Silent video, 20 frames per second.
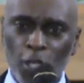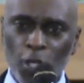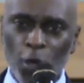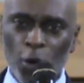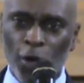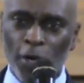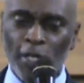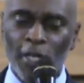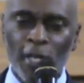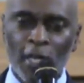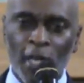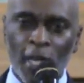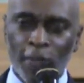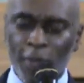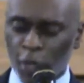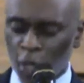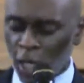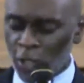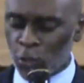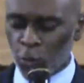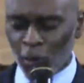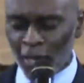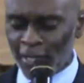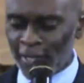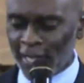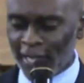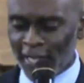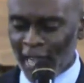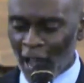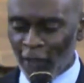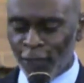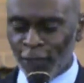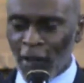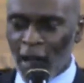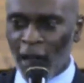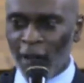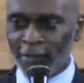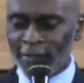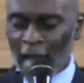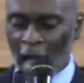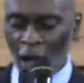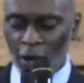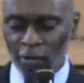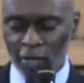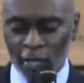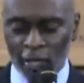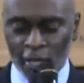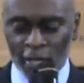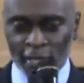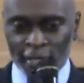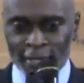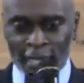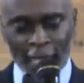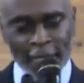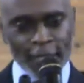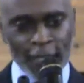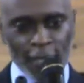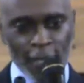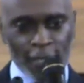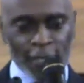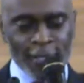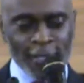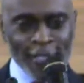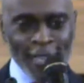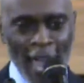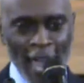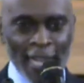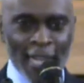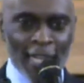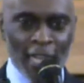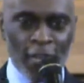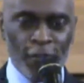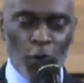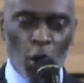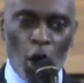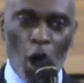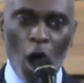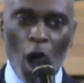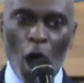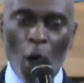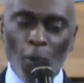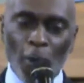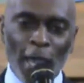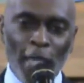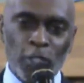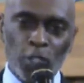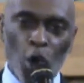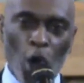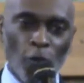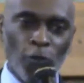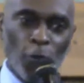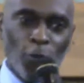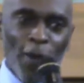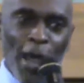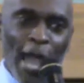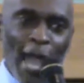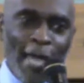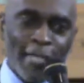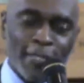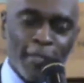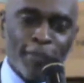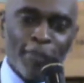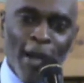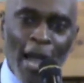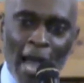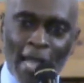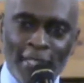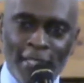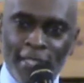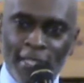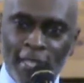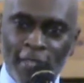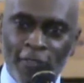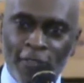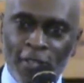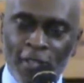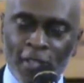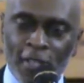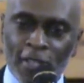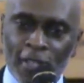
Lord. Because one thing I found out that the negative always override the positive.